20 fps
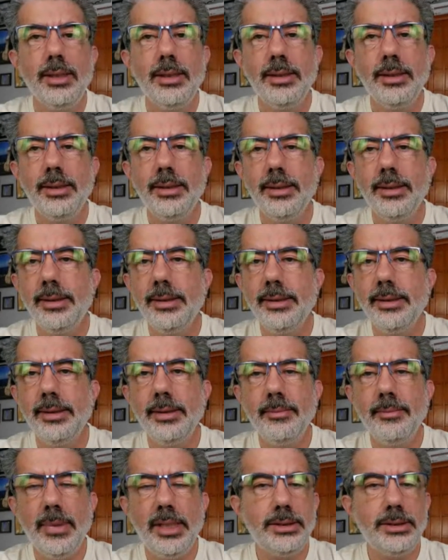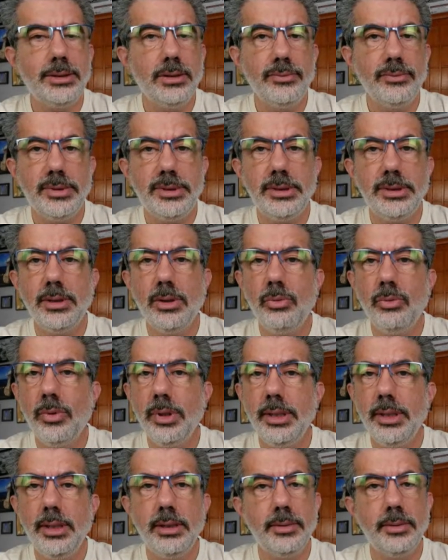My services are
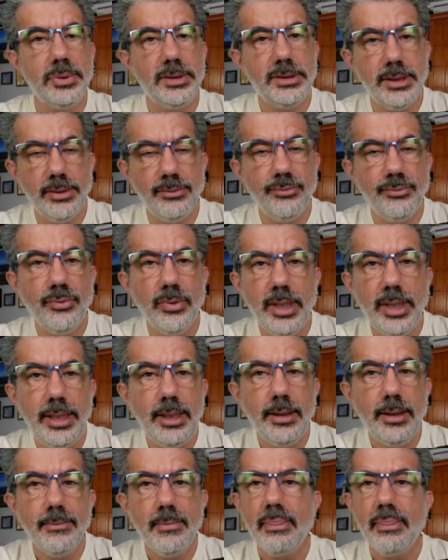100% free.